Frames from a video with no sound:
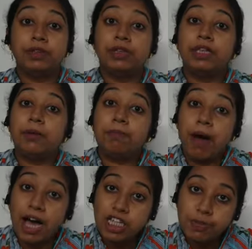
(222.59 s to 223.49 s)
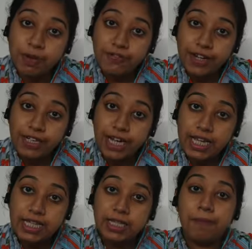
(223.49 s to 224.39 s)
The past perfect
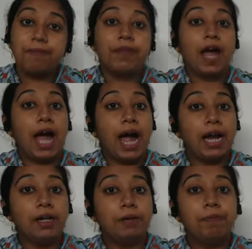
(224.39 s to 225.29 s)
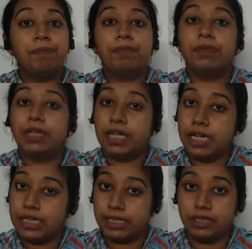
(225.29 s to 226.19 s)
tense had
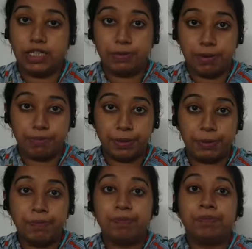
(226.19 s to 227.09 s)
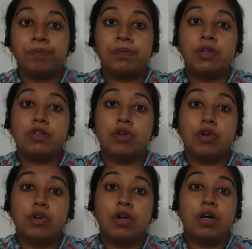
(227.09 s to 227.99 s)
eaten, remember.
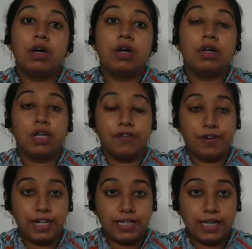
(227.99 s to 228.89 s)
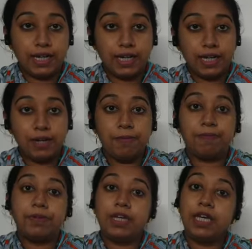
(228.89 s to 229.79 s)
So, if it is singular,
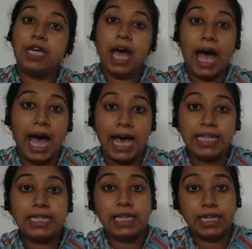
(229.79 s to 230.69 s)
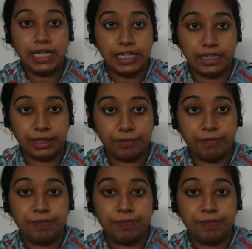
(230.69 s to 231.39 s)
he has eaten.